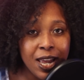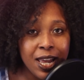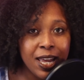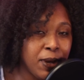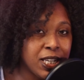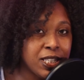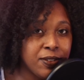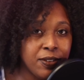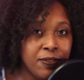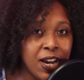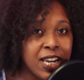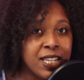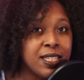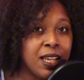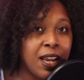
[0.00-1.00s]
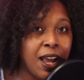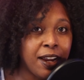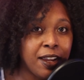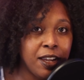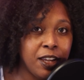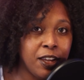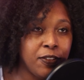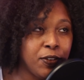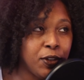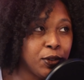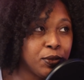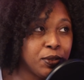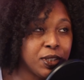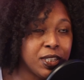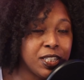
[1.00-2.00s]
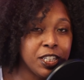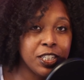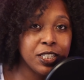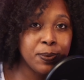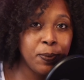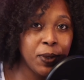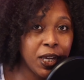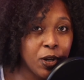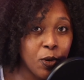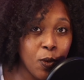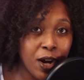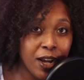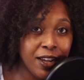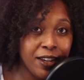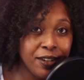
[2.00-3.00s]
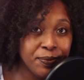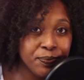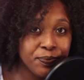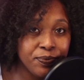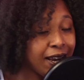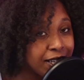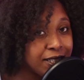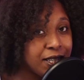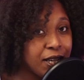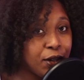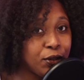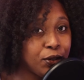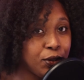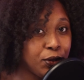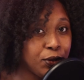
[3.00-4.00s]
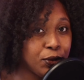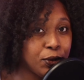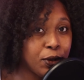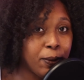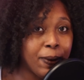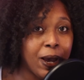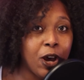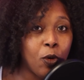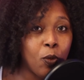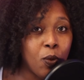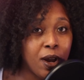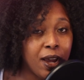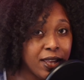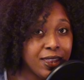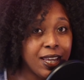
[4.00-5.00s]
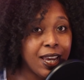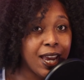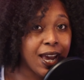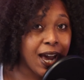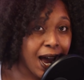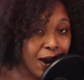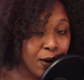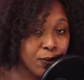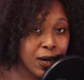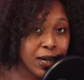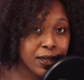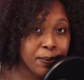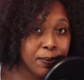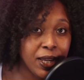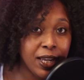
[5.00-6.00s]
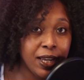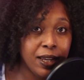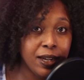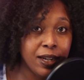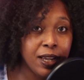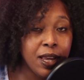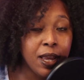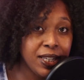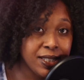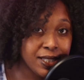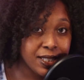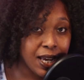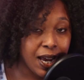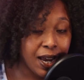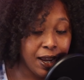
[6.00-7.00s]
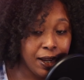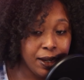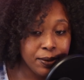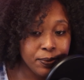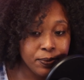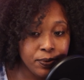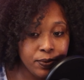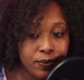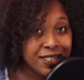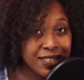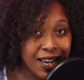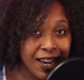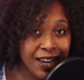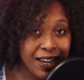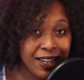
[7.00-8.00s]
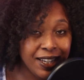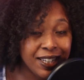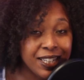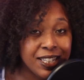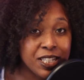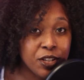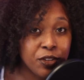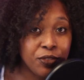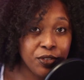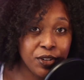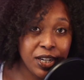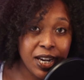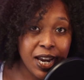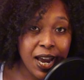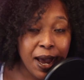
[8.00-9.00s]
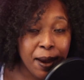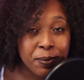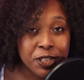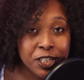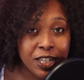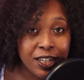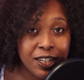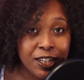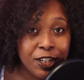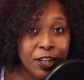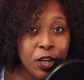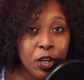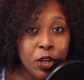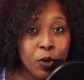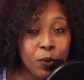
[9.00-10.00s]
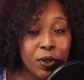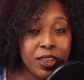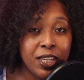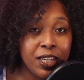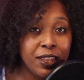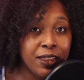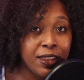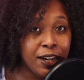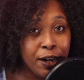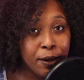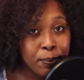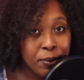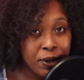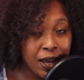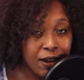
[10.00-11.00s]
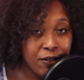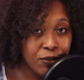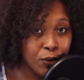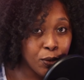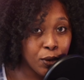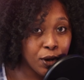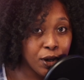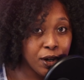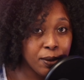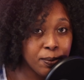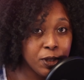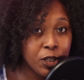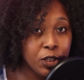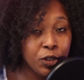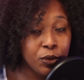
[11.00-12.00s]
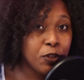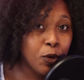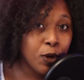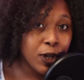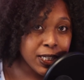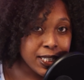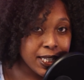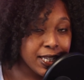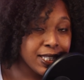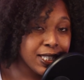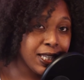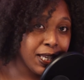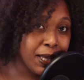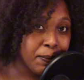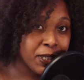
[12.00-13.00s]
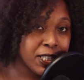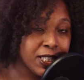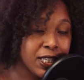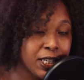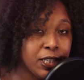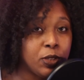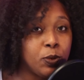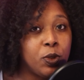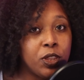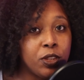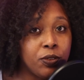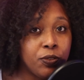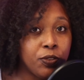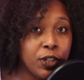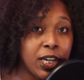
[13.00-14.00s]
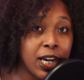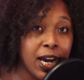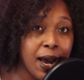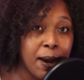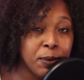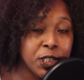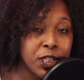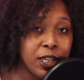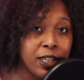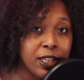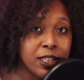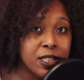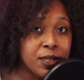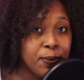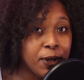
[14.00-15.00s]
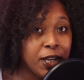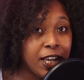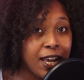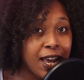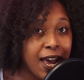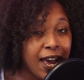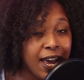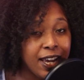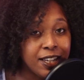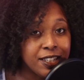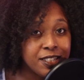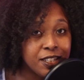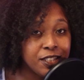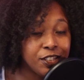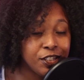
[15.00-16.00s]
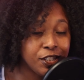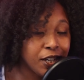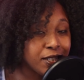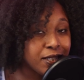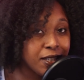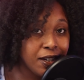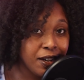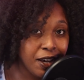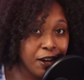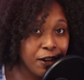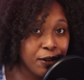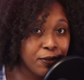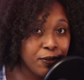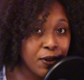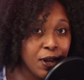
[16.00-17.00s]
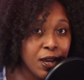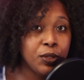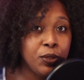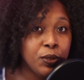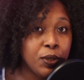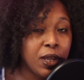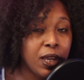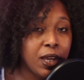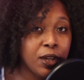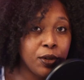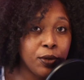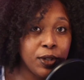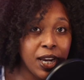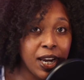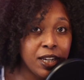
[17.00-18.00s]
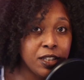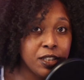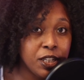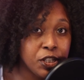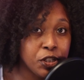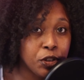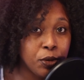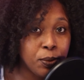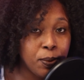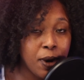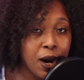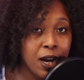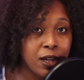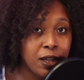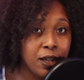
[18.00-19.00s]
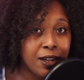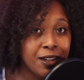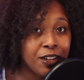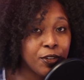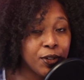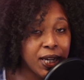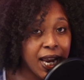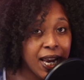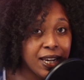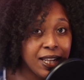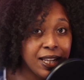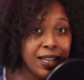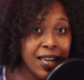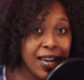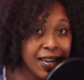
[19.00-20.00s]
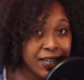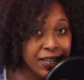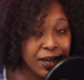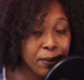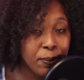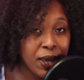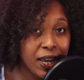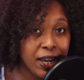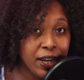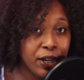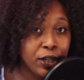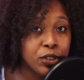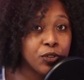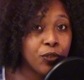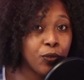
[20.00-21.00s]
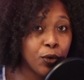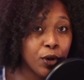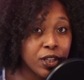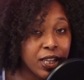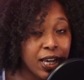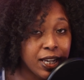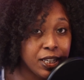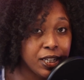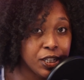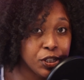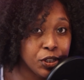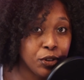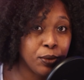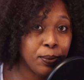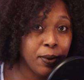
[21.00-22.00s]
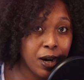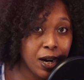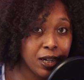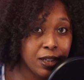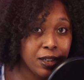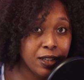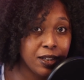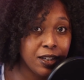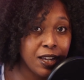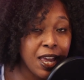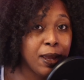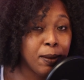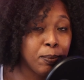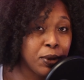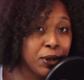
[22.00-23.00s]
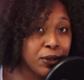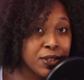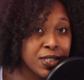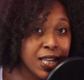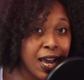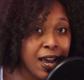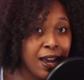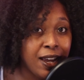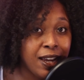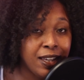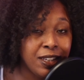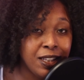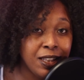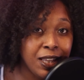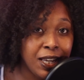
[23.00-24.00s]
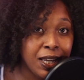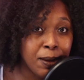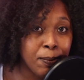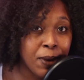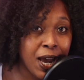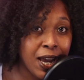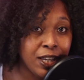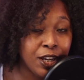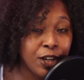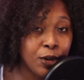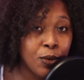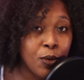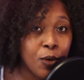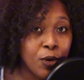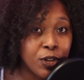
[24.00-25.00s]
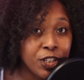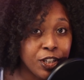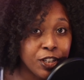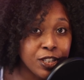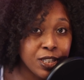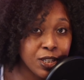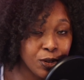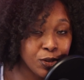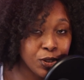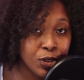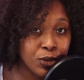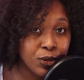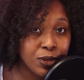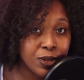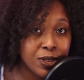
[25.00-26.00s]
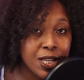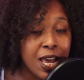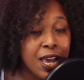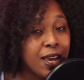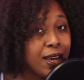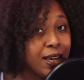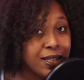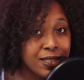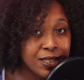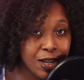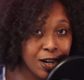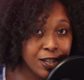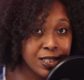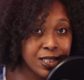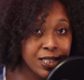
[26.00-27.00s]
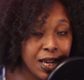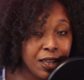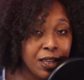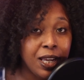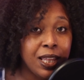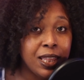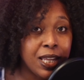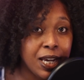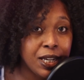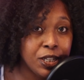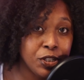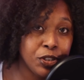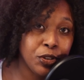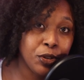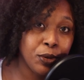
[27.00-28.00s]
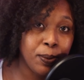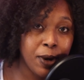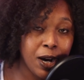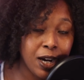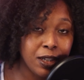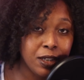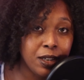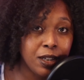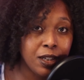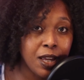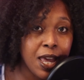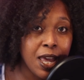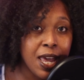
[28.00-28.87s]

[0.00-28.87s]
The best advice that I can give you is just pick one. And I can tell you about one that I recommend, Pinsight. Pinsight is a free option within their platform, and of course is limited with the free options, but it has just enough so you can create a digital product, create a landing page for that digital product, and post that in the link in bio on your socials and start selling that digital product.